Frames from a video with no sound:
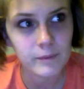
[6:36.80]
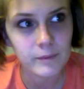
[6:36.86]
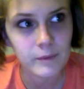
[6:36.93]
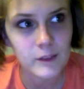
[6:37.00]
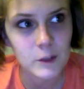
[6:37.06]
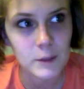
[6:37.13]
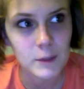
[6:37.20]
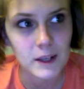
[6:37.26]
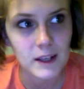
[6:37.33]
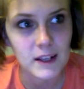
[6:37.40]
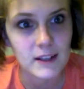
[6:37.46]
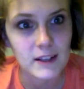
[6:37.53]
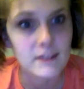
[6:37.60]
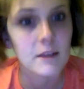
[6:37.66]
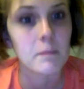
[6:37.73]
to be
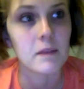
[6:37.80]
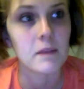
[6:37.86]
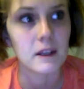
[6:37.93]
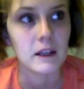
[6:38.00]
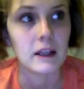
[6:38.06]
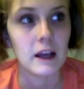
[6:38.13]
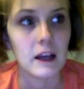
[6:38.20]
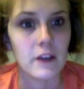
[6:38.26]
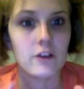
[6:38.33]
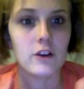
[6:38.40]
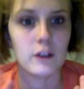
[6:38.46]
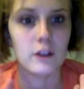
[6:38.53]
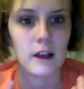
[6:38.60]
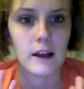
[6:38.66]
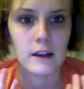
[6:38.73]
in something together
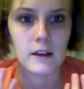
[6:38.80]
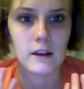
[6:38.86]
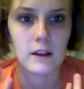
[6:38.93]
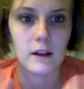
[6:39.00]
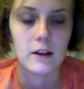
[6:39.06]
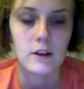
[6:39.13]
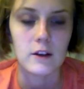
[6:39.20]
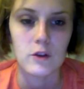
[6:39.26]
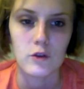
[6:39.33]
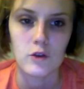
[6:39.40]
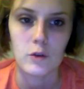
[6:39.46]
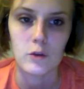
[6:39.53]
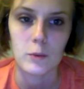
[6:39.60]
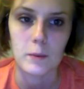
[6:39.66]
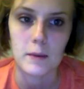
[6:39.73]
like a huge
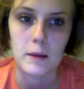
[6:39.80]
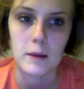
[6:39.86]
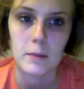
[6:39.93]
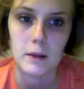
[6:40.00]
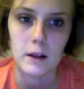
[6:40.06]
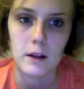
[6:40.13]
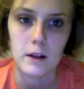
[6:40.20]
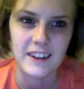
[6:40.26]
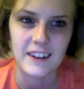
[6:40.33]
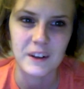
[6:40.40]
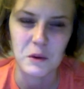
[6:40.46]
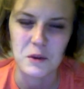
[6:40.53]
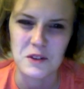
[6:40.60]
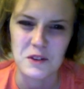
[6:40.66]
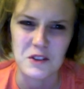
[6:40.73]
group of people. It
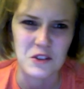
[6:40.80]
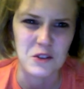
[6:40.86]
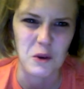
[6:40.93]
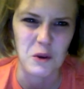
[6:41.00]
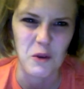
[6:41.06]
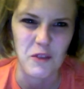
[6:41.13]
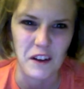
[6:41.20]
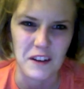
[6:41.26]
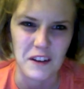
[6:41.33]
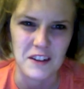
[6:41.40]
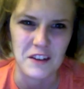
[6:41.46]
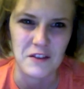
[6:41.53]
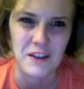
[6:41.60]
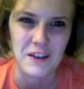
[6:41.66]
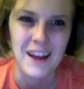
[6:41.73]
was just so
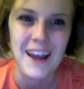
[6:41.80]
effective.